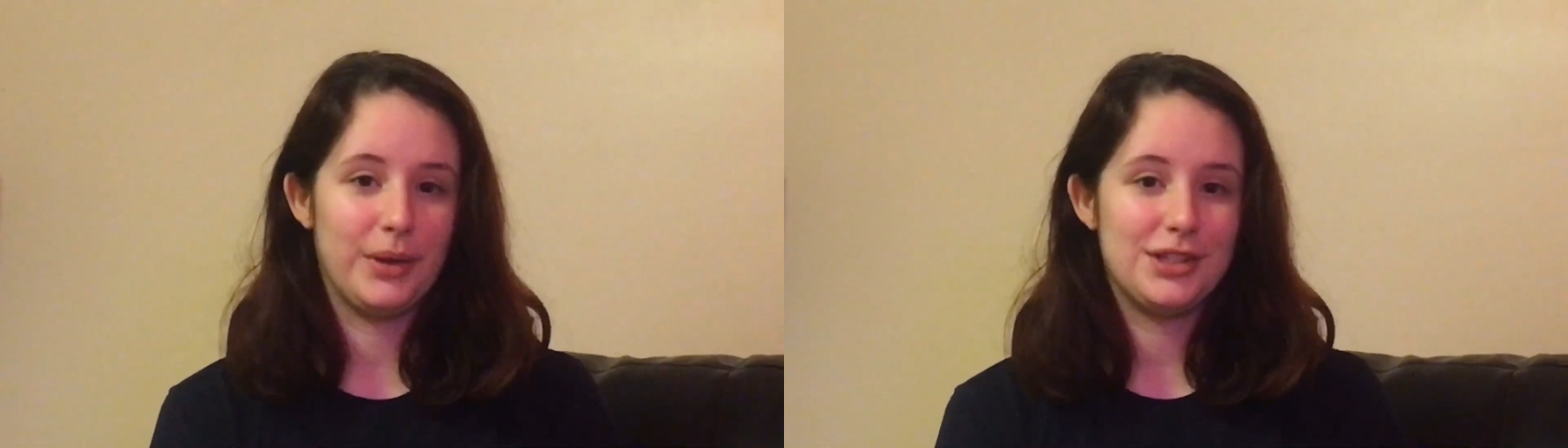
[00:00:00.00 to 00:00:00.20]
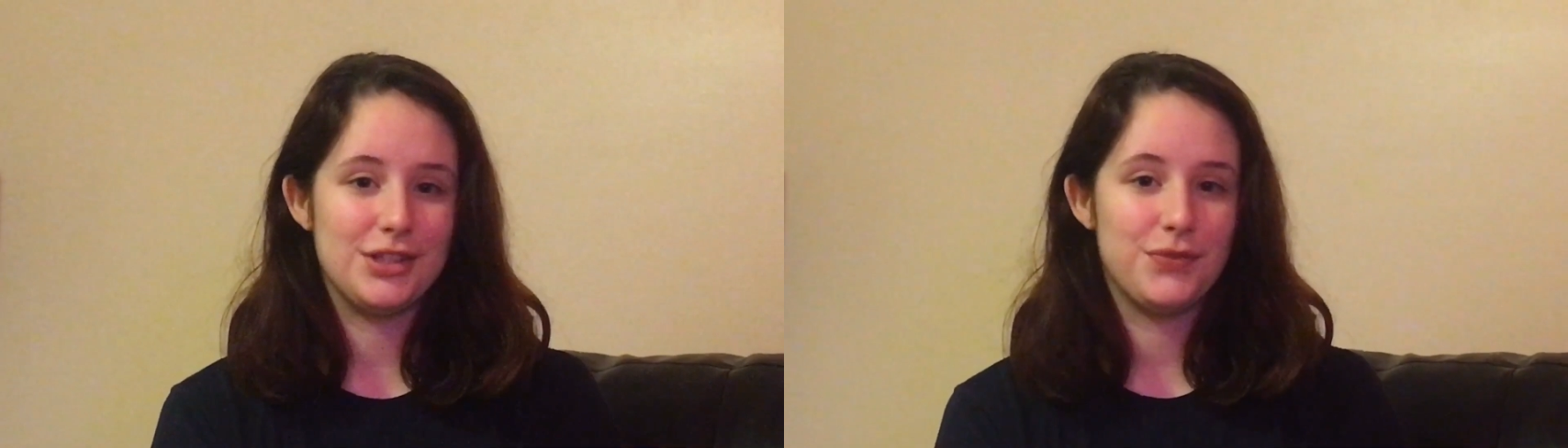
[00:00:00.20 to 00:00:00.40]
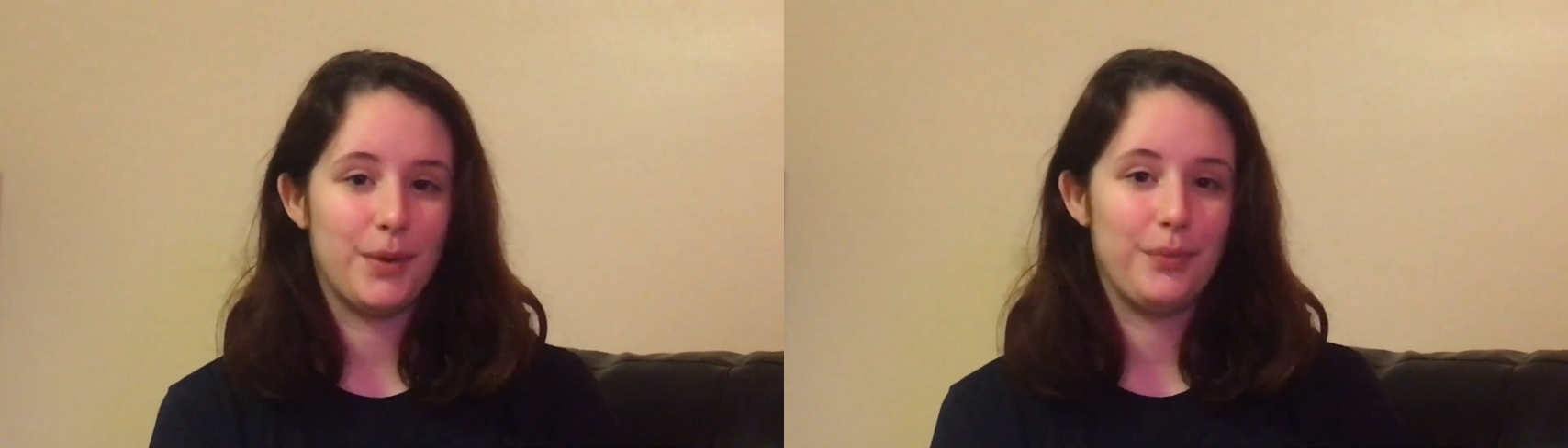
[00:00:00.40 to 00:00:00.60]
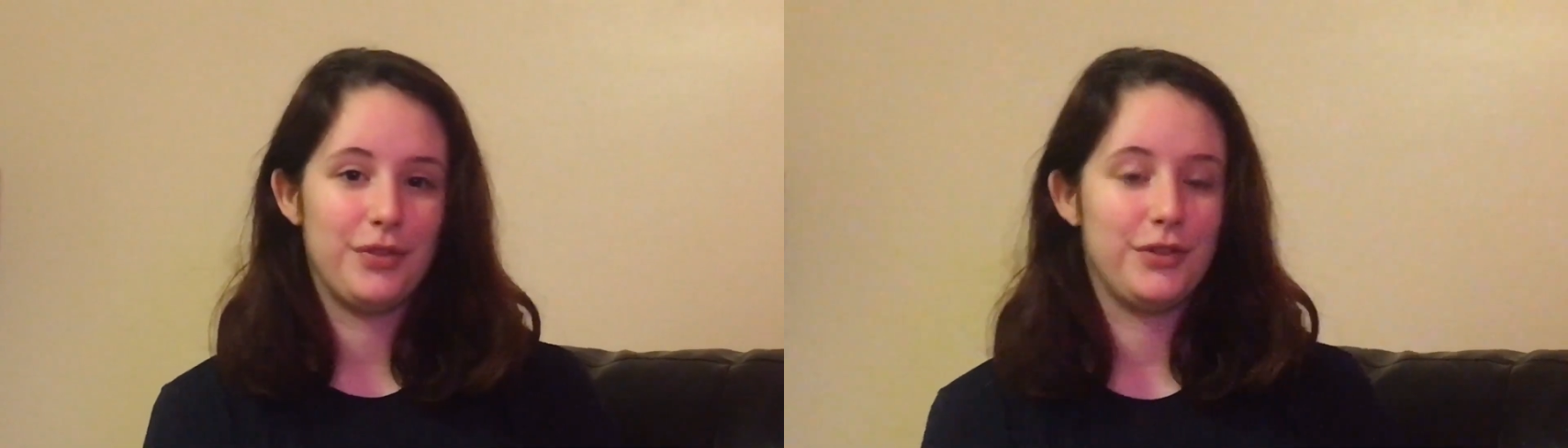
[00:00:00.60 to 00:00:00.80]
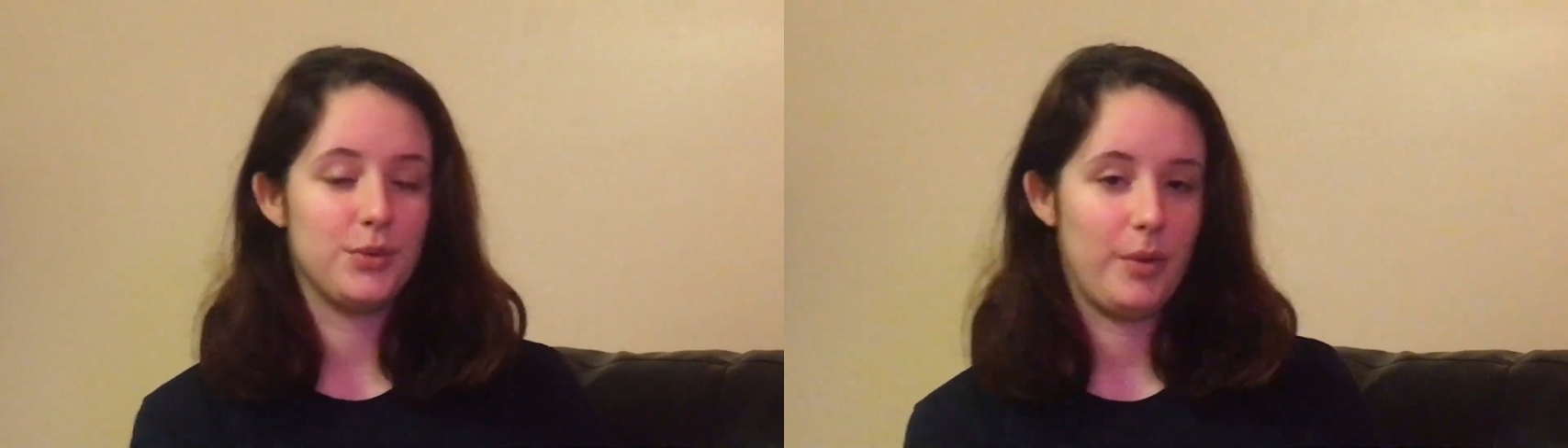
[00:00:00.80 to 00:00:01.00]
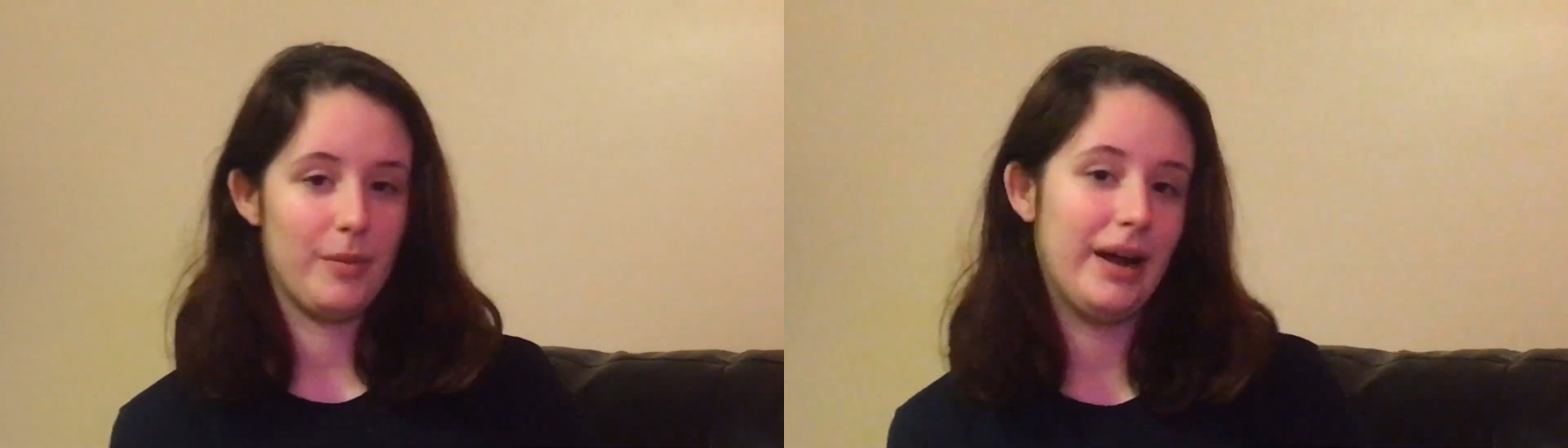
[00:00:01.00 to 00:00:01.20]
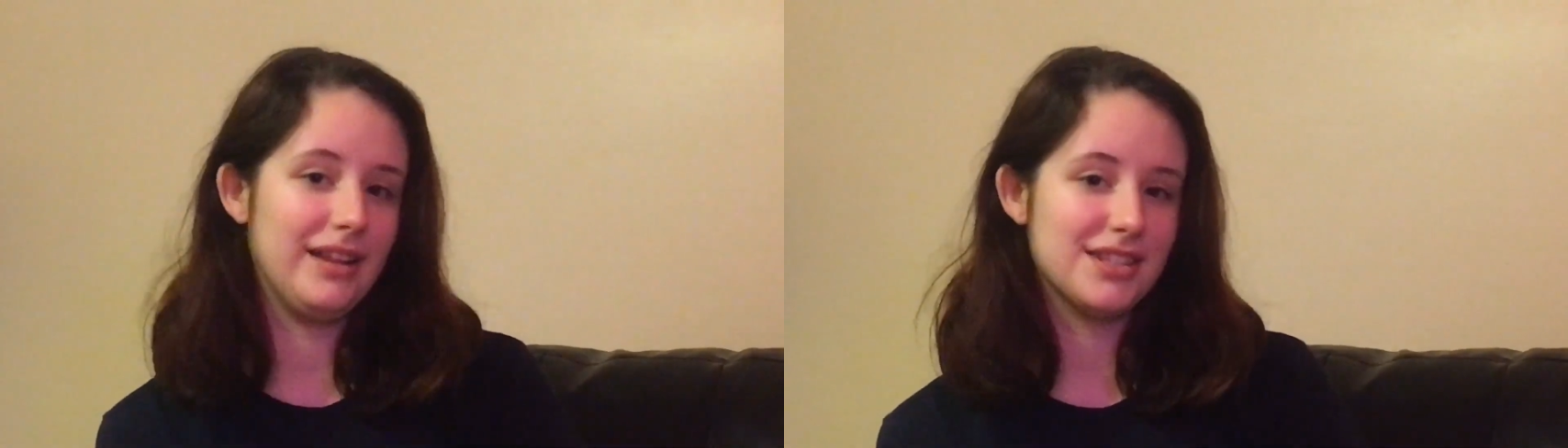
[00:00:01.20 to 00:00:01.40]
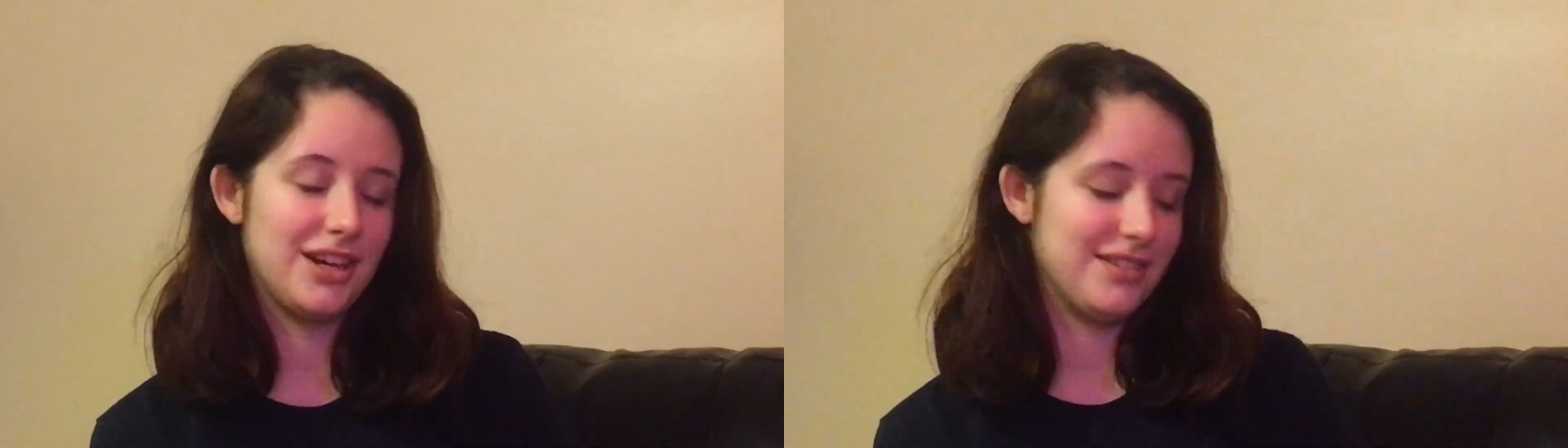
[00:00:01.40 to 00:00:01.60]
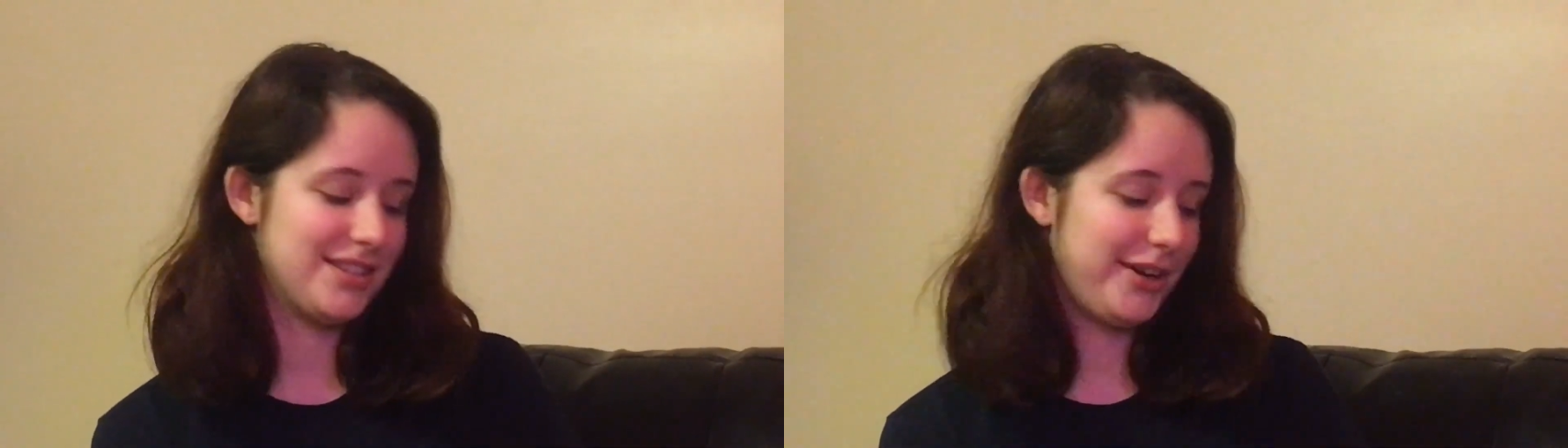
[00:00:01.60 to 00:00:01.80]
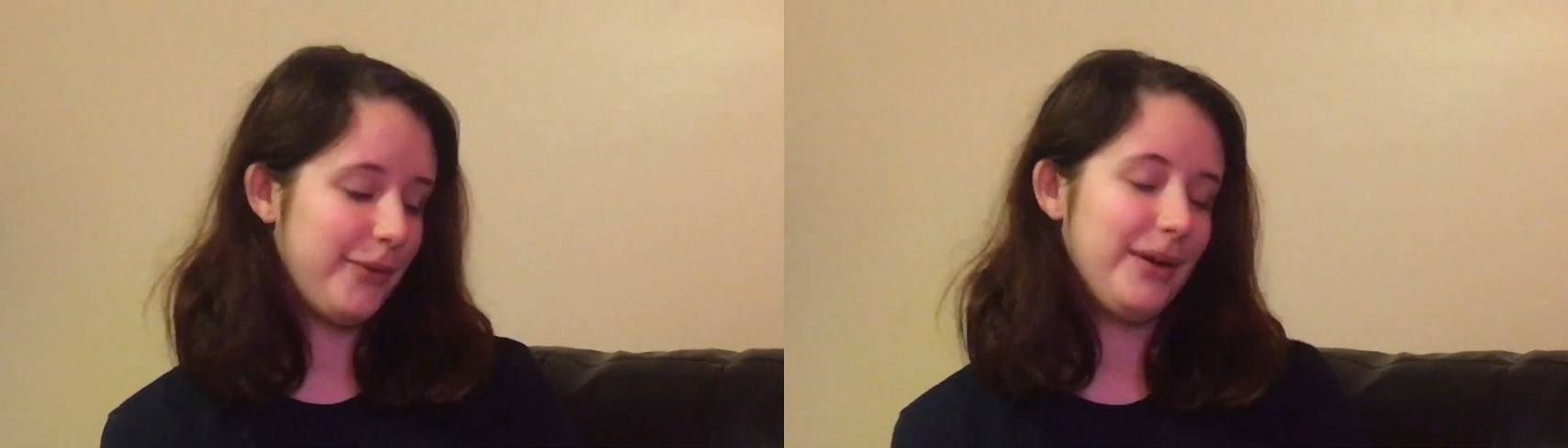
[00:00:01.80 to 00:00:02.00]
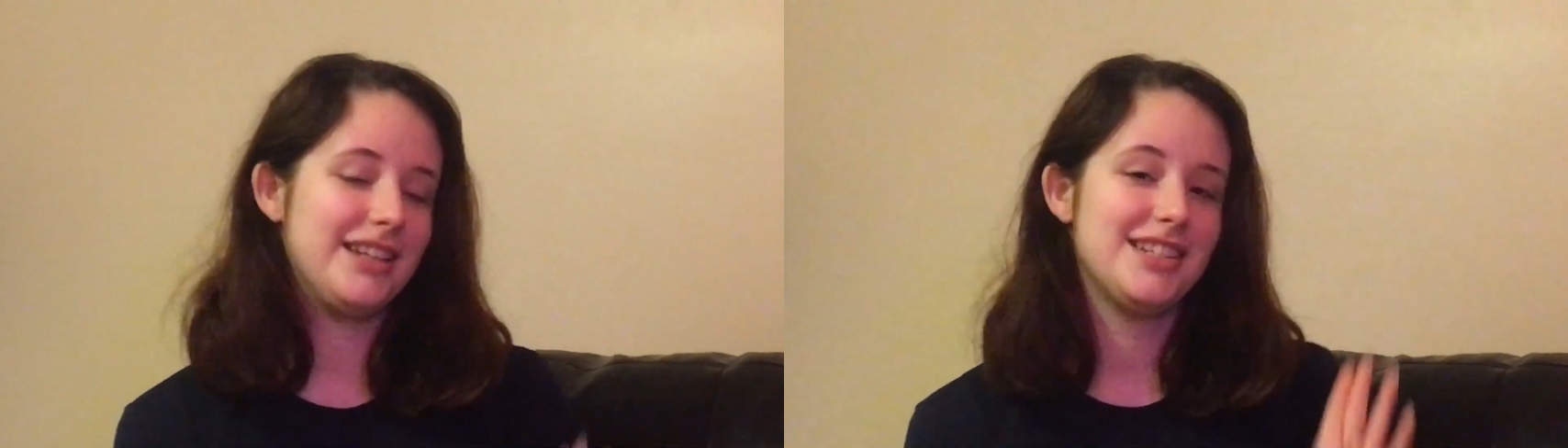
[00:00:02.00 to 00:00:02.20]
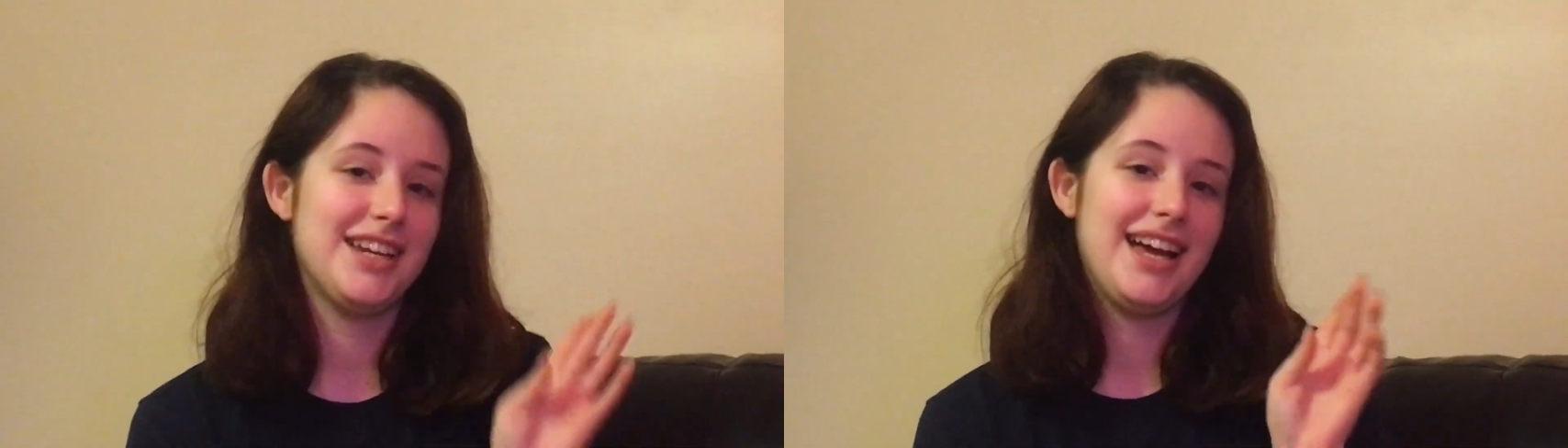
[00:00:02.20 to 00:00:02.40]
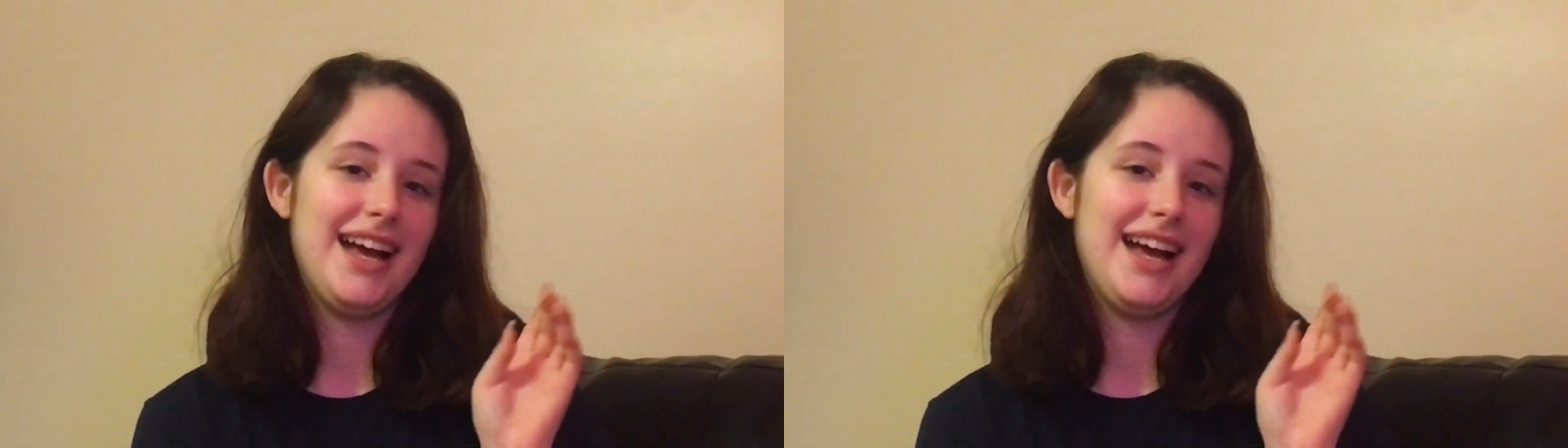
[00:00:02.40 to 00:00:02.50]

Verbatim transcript: which is from the 21 Pilots concert, which